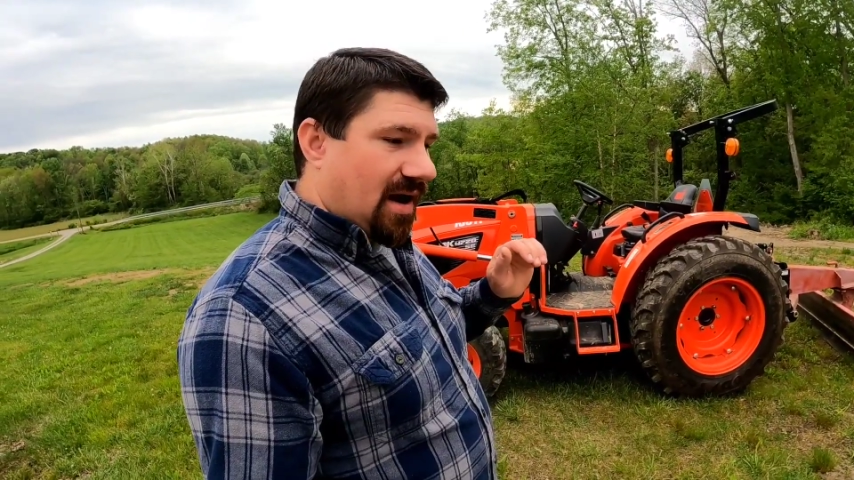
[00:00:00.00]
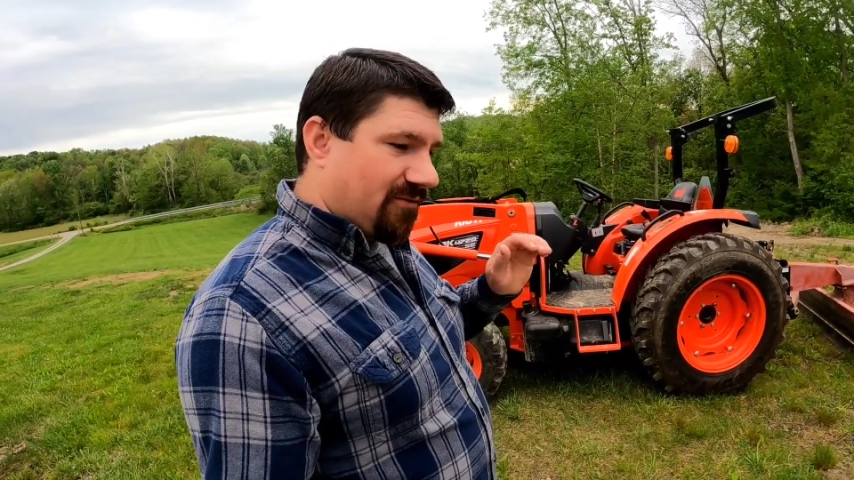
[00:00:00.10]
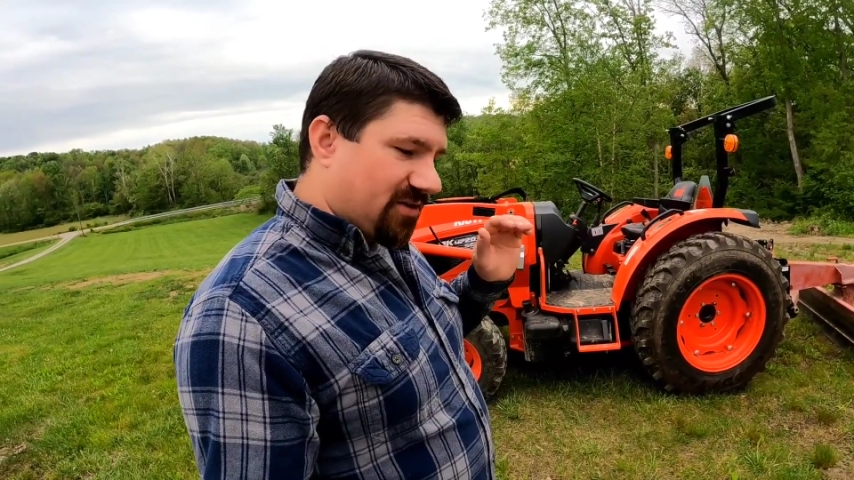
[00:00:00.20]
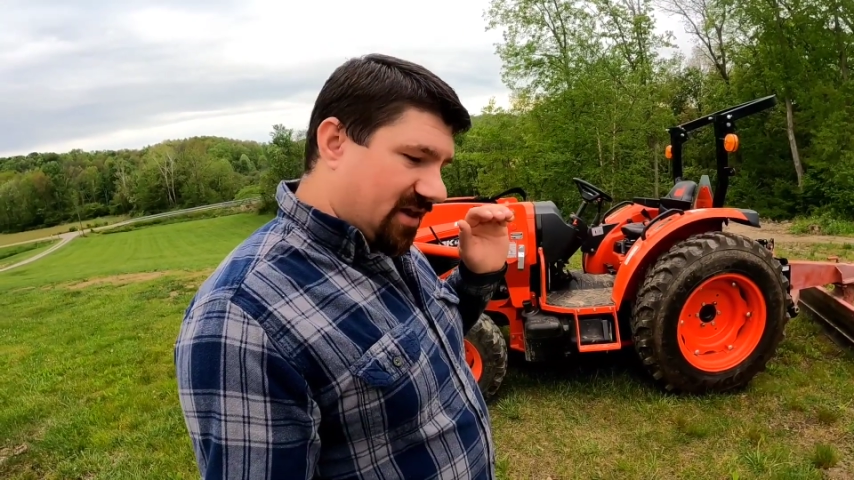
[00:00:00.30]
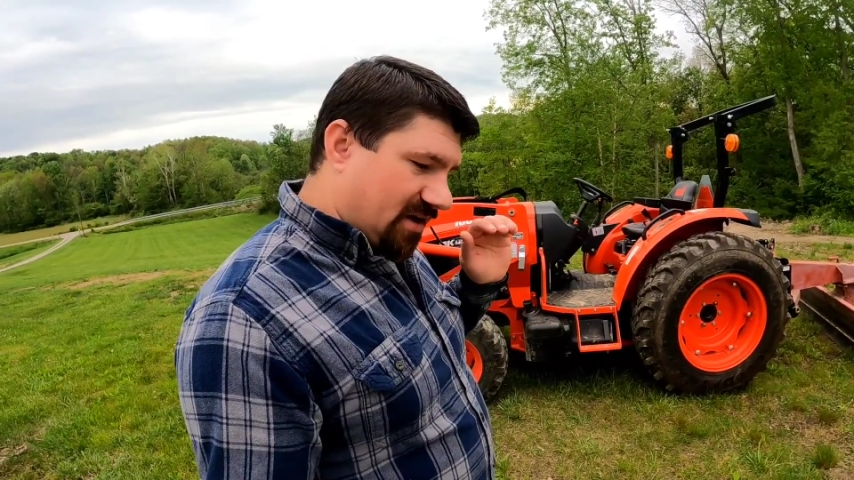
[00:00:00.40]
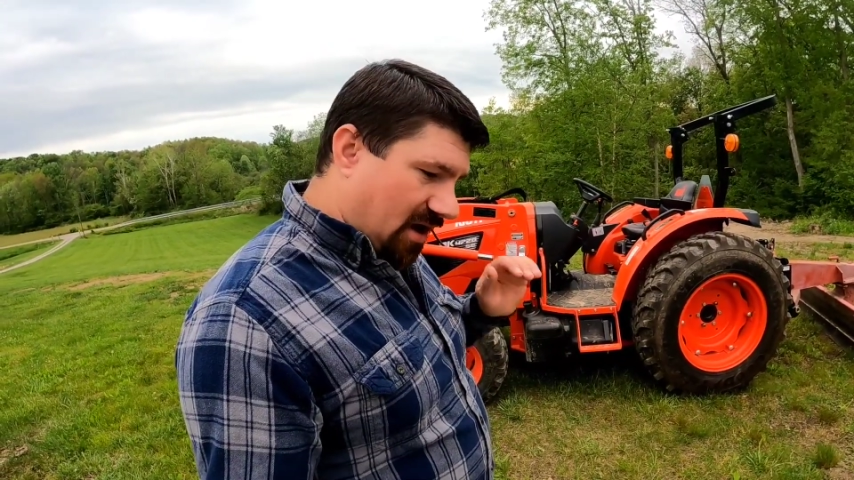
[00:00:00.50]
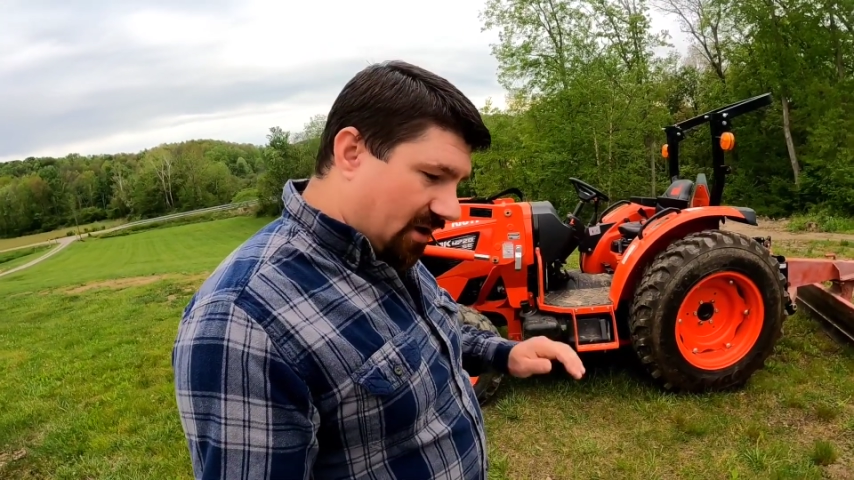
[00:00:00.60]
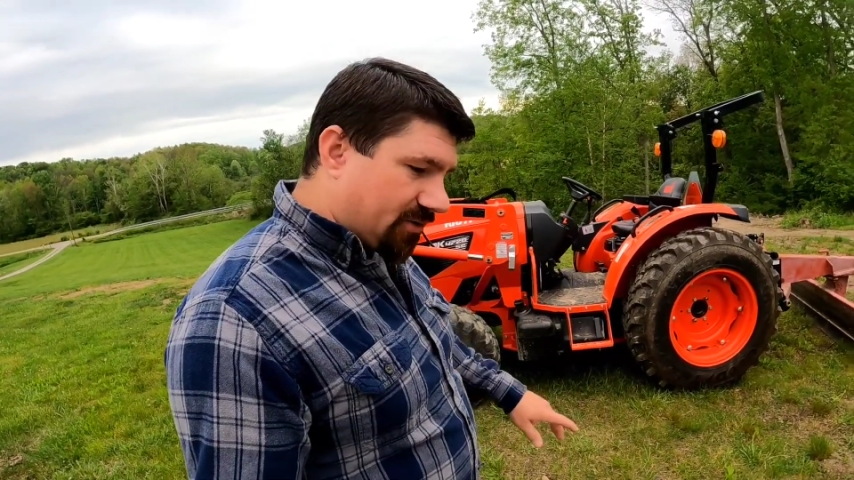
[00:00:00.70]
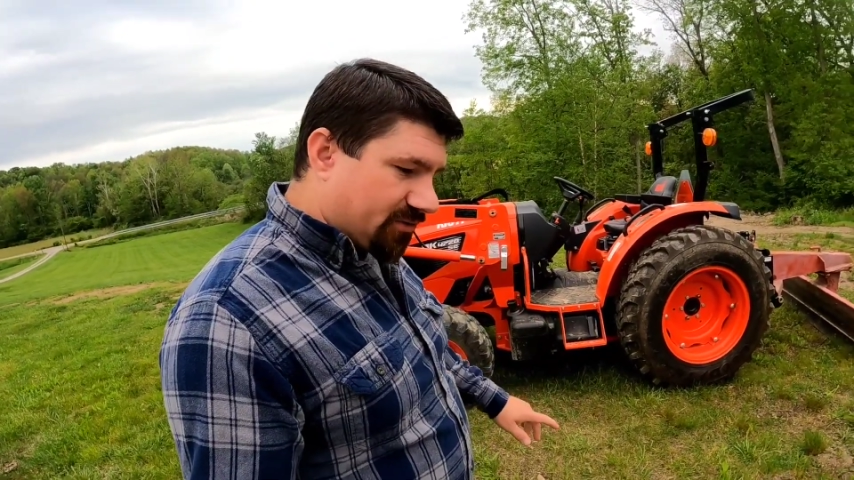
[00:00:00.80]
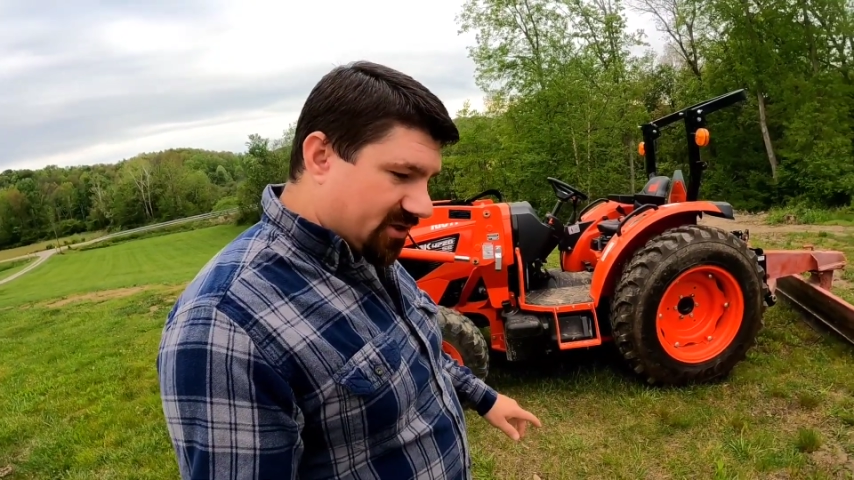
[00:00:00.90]
Everything
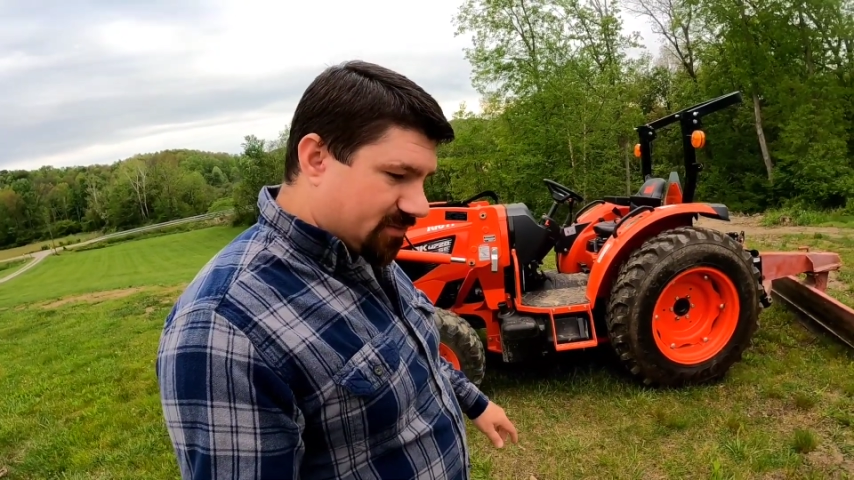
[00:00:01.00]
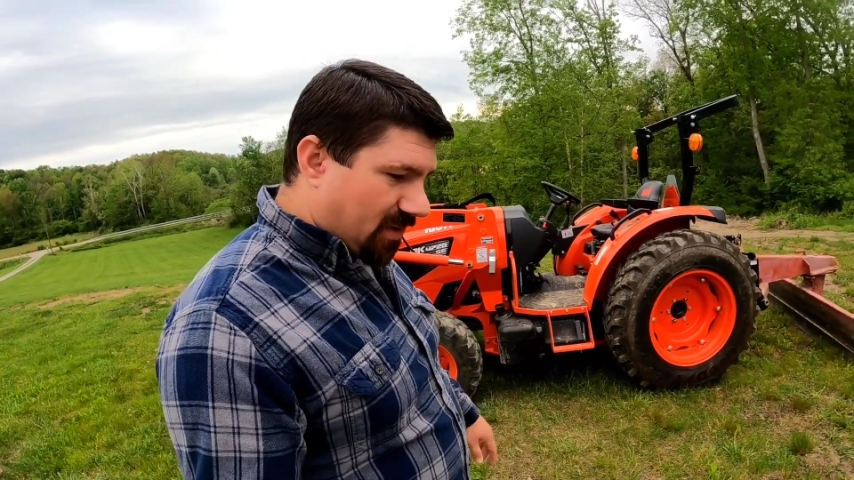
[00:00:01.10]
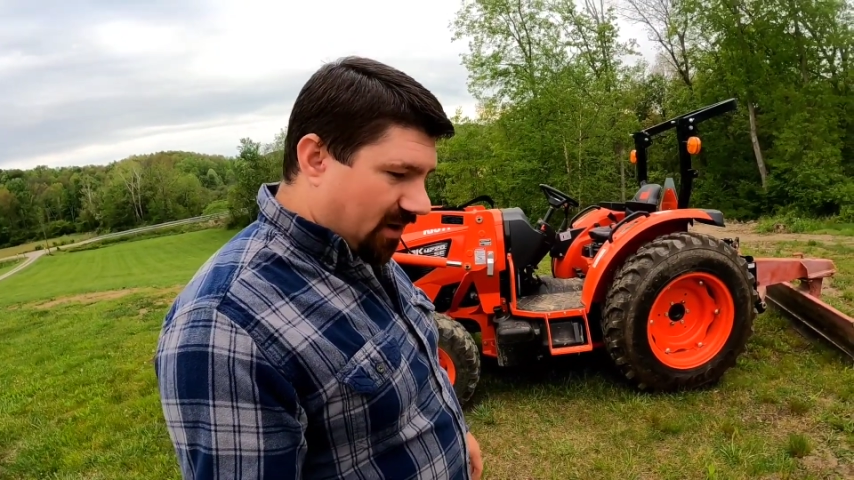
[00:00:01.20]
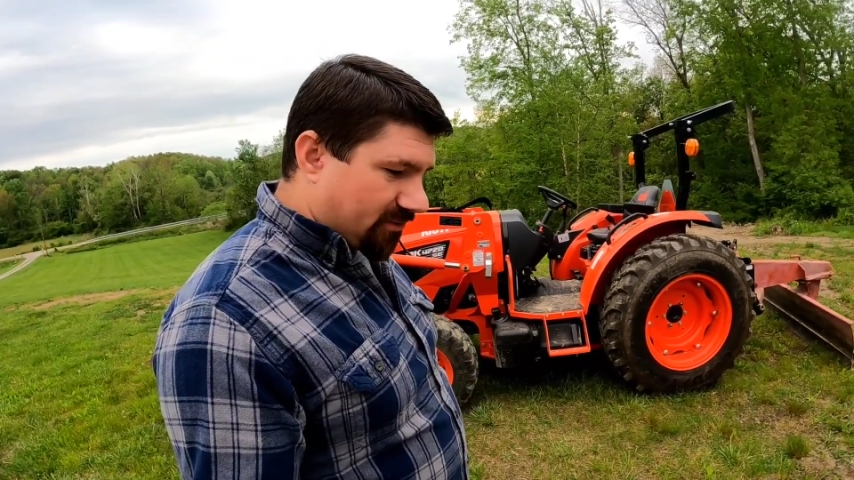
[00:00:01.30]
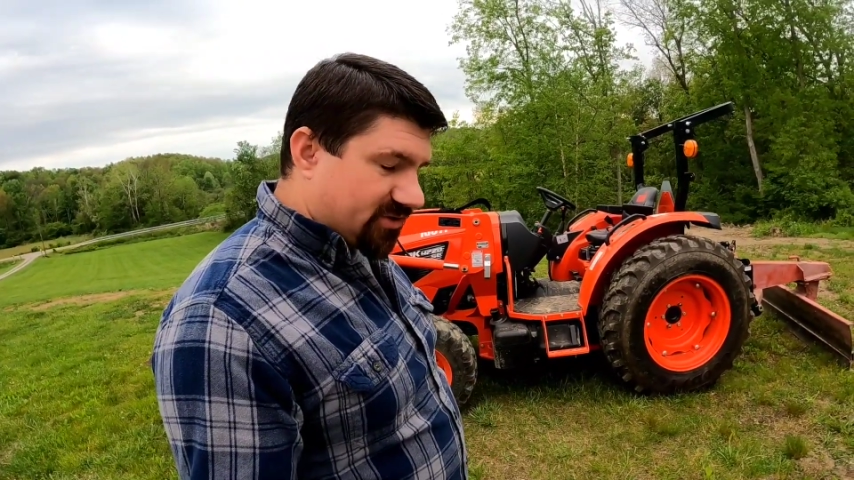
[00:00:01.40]
under this model.